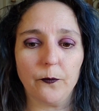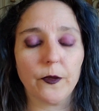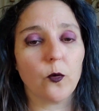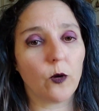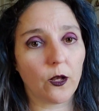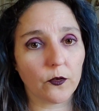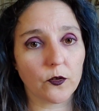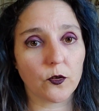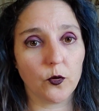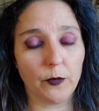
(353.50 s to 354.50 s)
well,
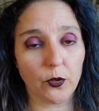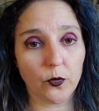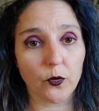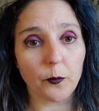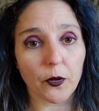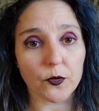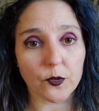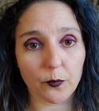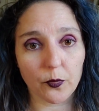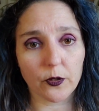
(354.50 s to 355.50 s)
Zoom and Google both
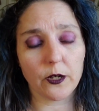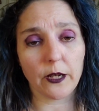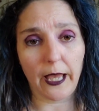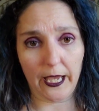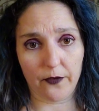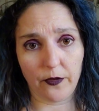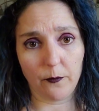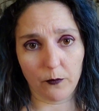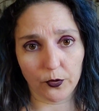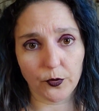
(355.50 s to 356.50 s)
support having
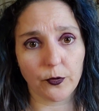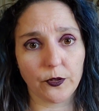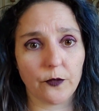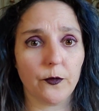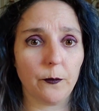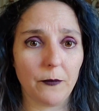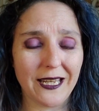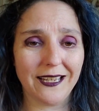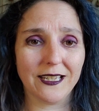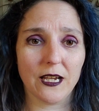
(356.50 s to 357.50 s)
multiple different
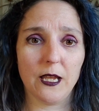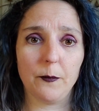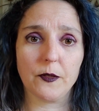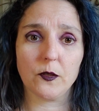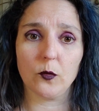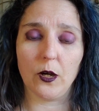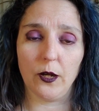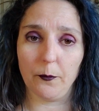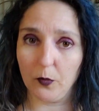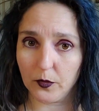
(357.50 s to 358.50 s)
meeting types
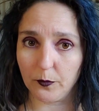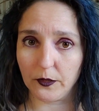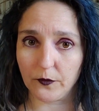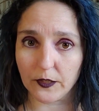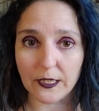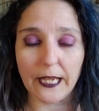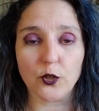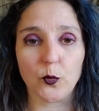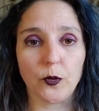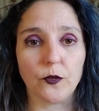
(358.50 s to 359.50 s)
on multiple different
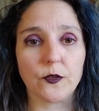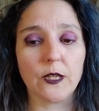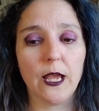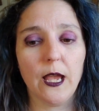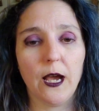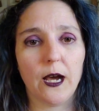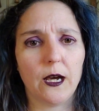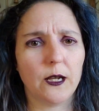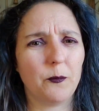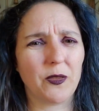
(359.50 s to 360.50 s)
schedules,
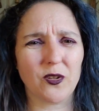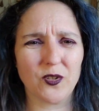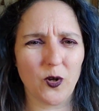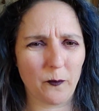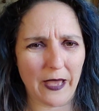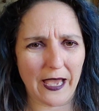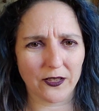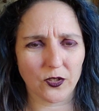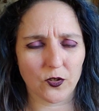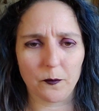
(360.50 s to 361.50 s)
but there's no
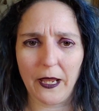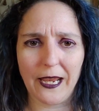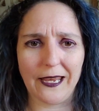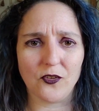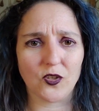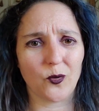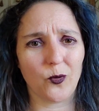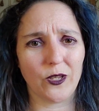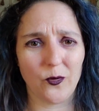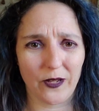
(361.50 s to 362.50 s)
master page. So
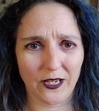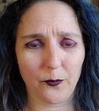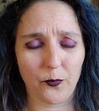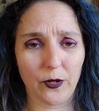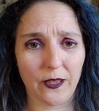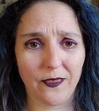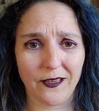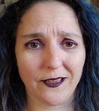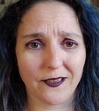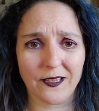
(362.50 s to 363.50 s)
what you end with
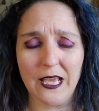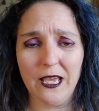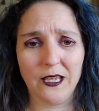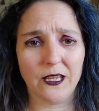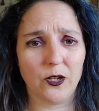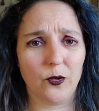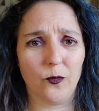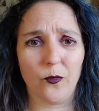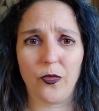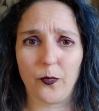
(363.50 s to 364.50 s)
is,
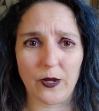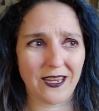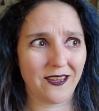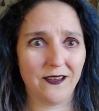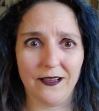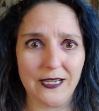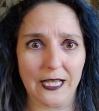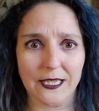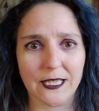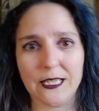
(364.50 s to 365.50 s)
a
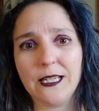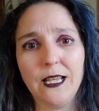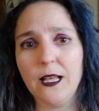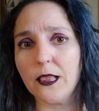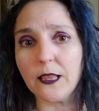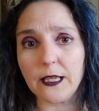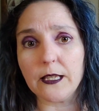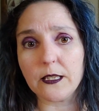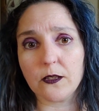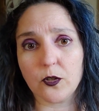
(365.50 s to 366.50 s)
dozen
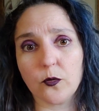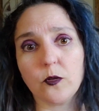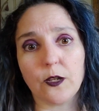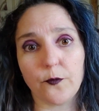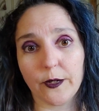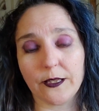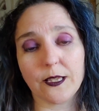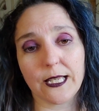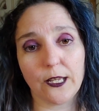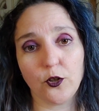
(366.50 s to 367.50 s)
links to different
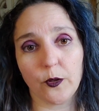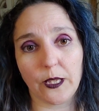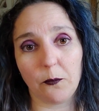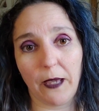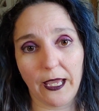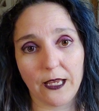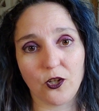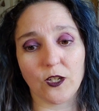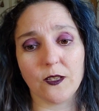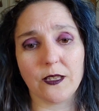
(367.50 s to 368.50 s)
scheduling
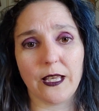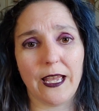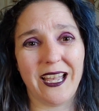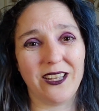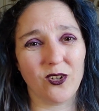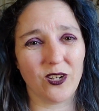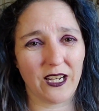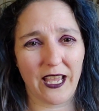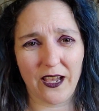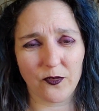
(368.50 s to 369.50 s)
pages, and you're going to
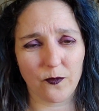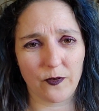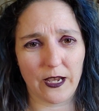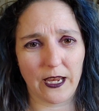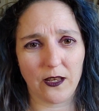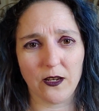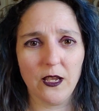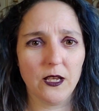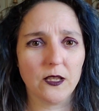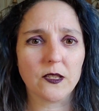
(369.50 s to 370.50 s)
have to find
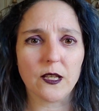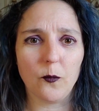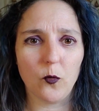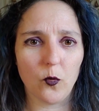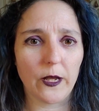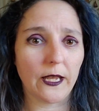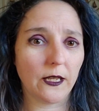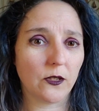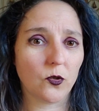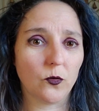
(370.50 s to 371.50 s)
some way
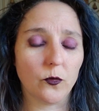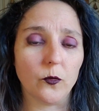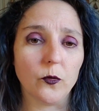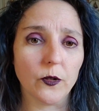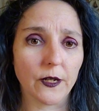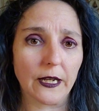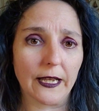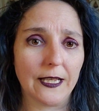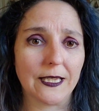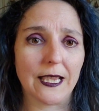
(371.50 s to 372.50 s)
to
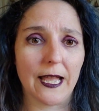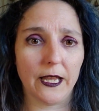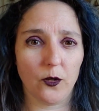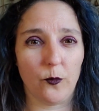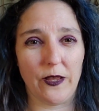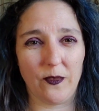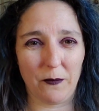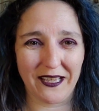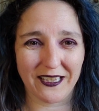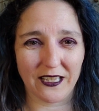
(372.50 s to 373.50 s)
organize that in a way that
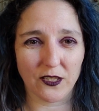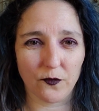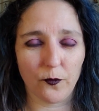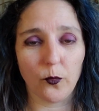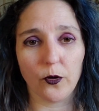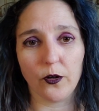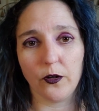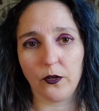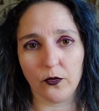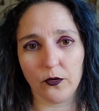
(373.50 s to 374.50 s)
makes sense for
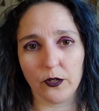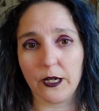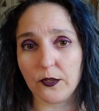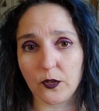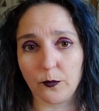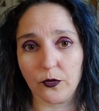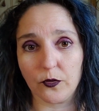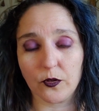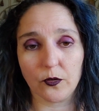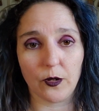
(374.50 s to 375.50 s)
your
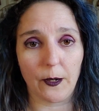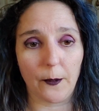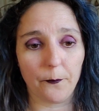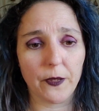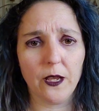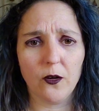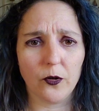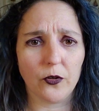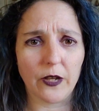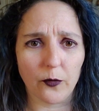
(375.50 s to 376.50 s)
customers or
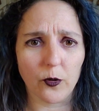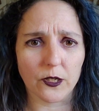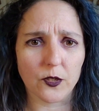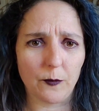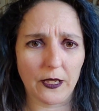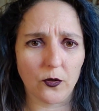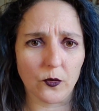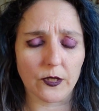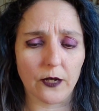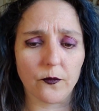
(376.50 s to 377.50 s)
your network to make
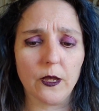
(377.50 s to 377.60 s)
use of.